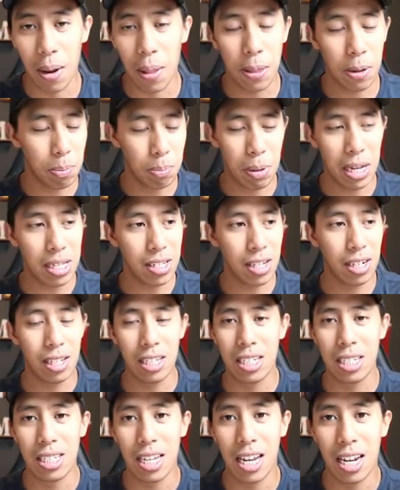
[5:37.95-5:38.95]
And they're basically
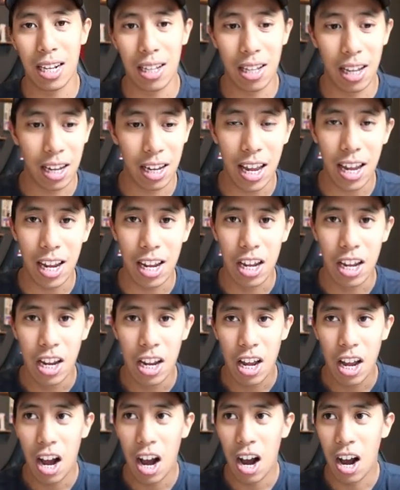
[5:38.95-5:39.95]
saying like, hey,
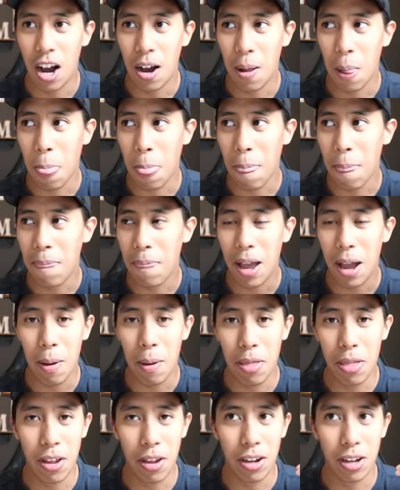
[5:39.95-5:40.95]
uh, that
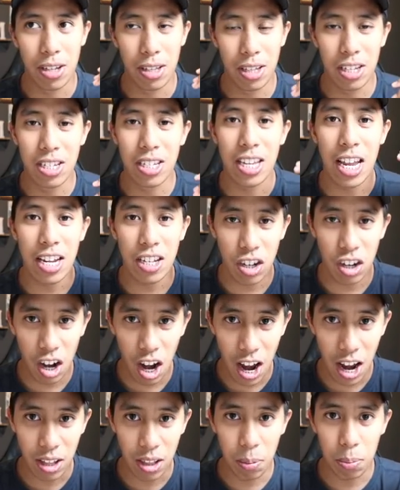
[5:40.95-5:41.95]
the the stakes are
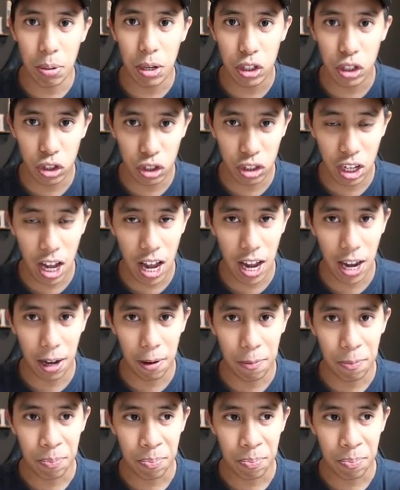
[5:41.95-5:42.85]
high, the pressure is high,